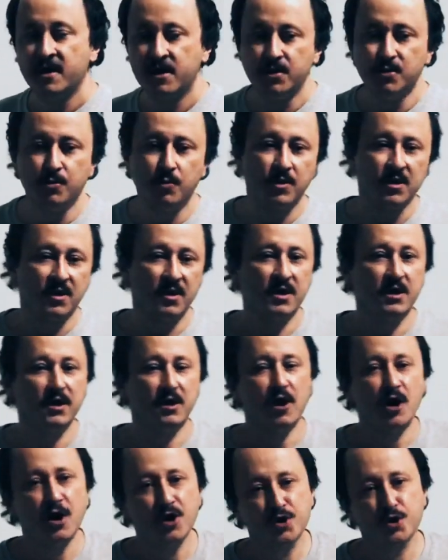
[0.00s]
you are a
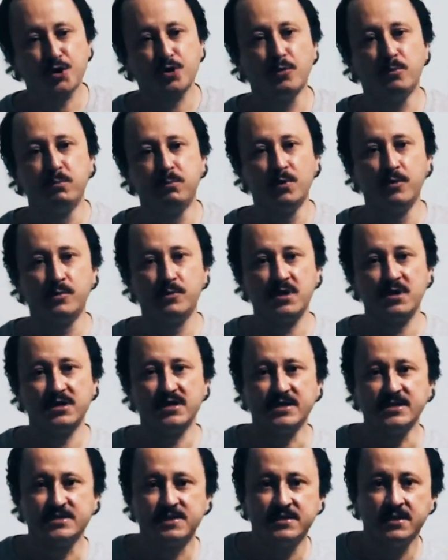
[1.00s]
logical
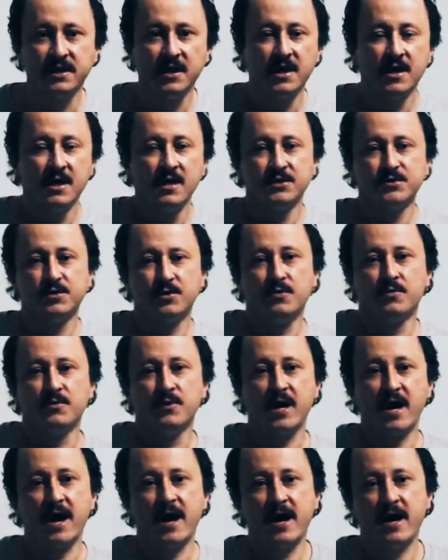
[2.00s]
pluralist,
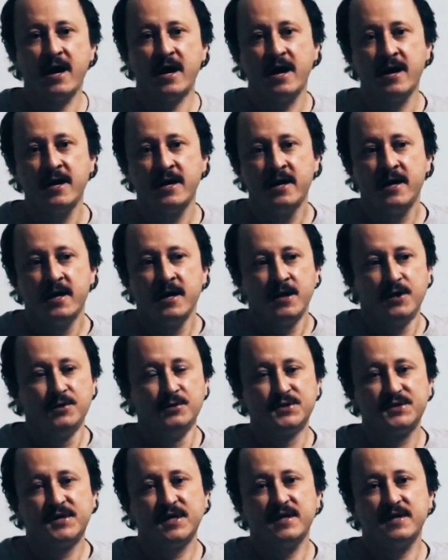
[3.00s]
so
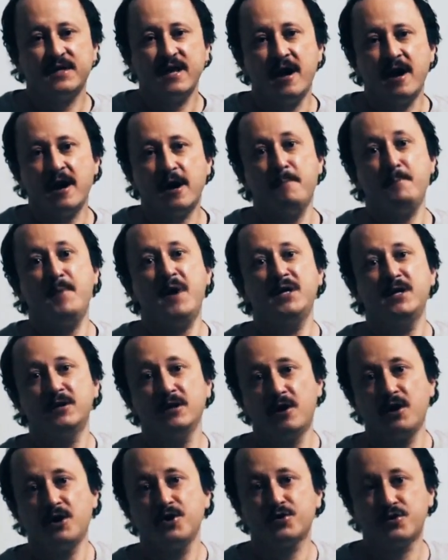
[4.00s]
you say there are many
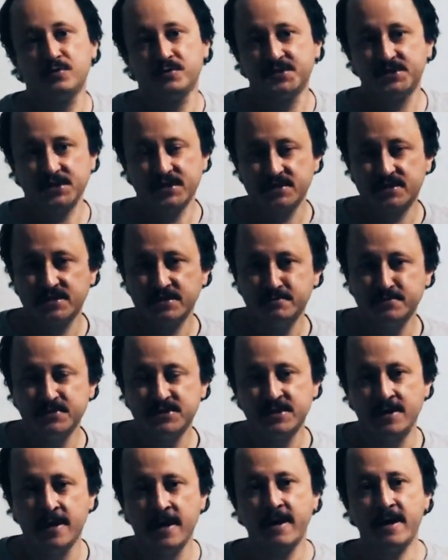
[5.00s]
logical
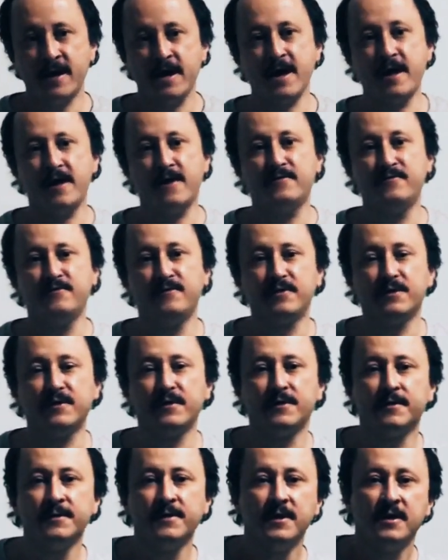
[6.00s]
systems, and
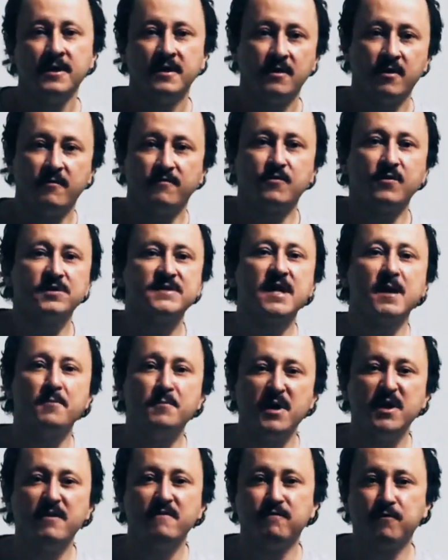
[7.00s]
of course there are
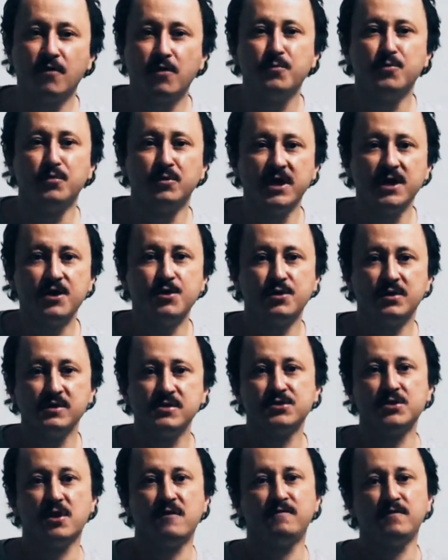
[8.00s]
many
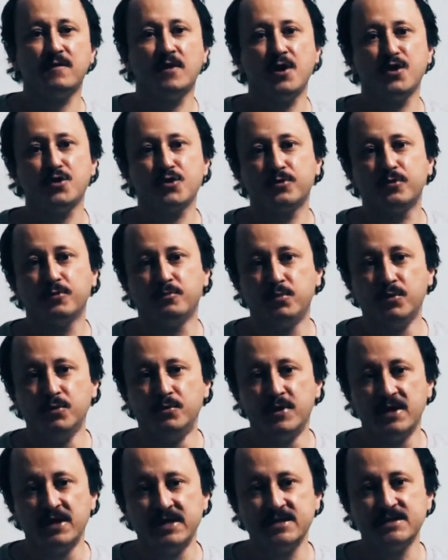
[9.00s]
formulations of logical
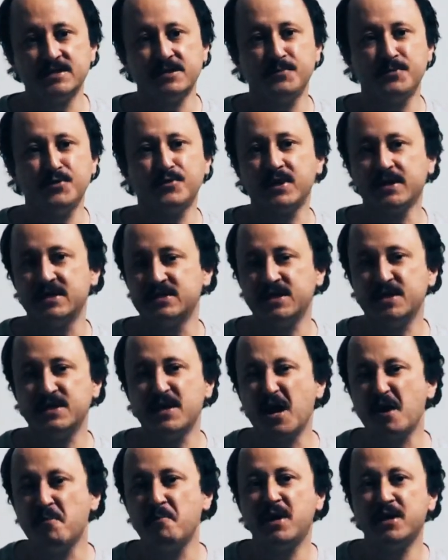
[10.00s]
pluralism. You can say
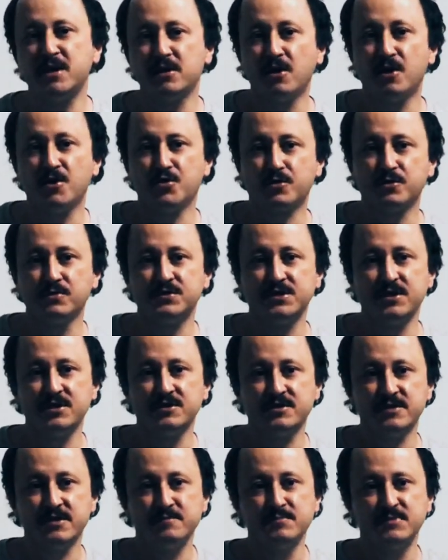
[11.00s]
there are many logical
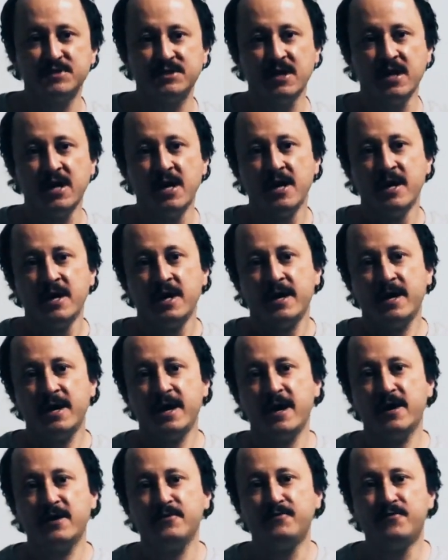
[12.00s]
systems,
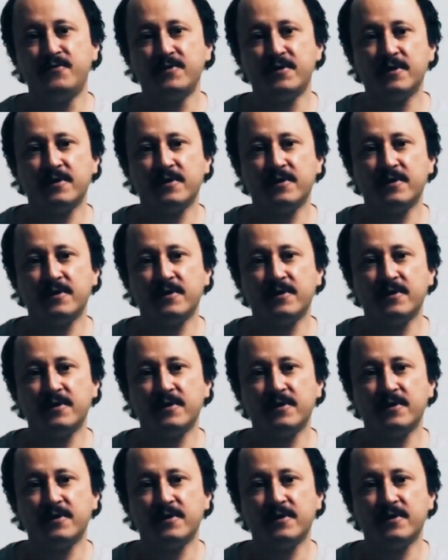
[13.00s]
and